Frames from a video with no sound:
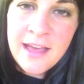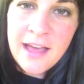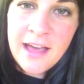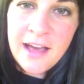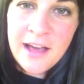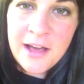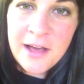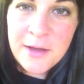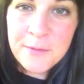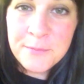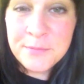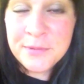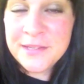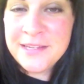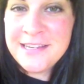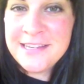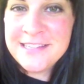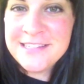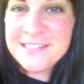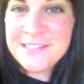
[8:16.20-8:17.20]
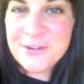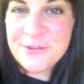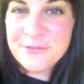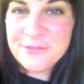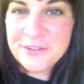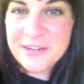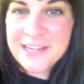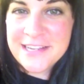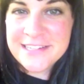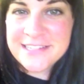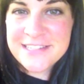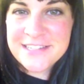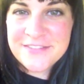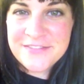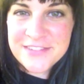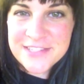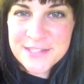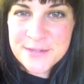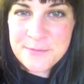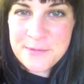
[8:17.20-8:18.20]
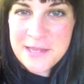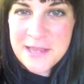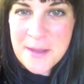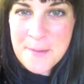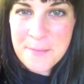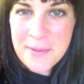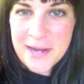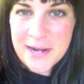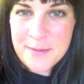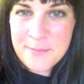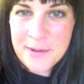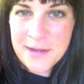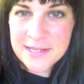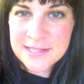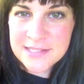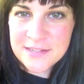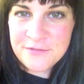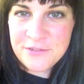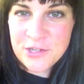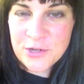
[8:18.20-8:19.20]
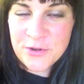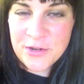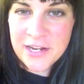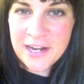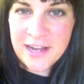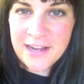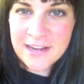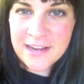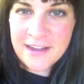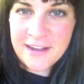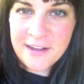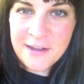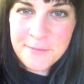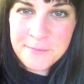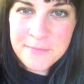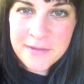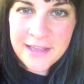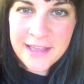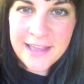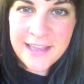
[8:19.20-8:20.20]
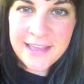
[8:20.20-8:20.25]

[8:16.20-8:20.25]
Uh, please don't forget to visit me at bodypositiveyoga.com